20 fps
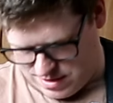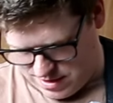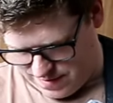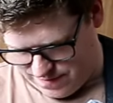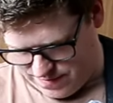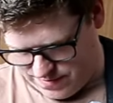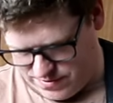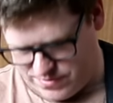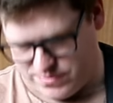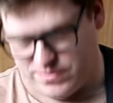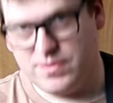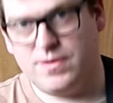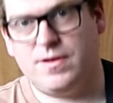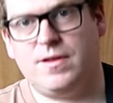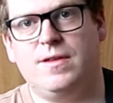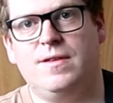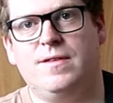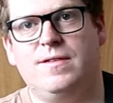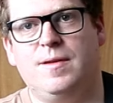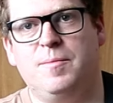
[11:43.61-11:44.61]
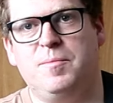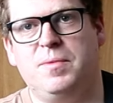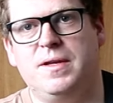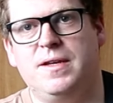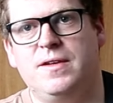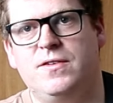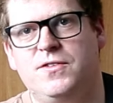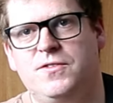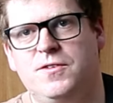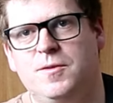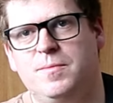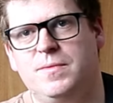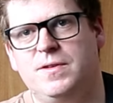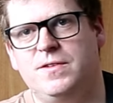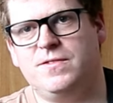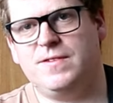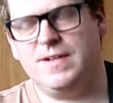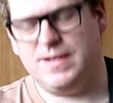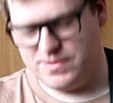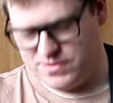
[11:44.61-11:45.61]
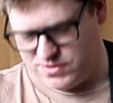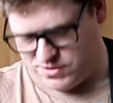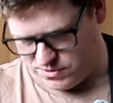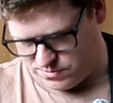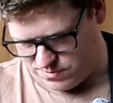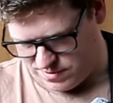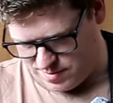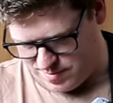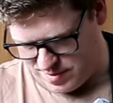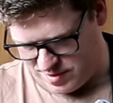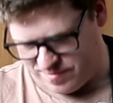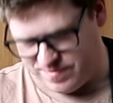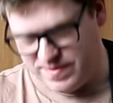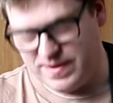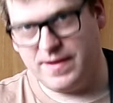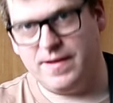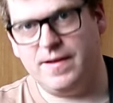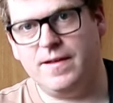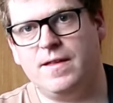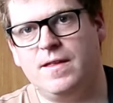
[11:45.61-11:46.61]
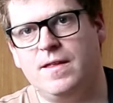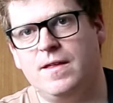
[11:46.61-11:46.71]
if we just simply strum the strings just with your middle finger,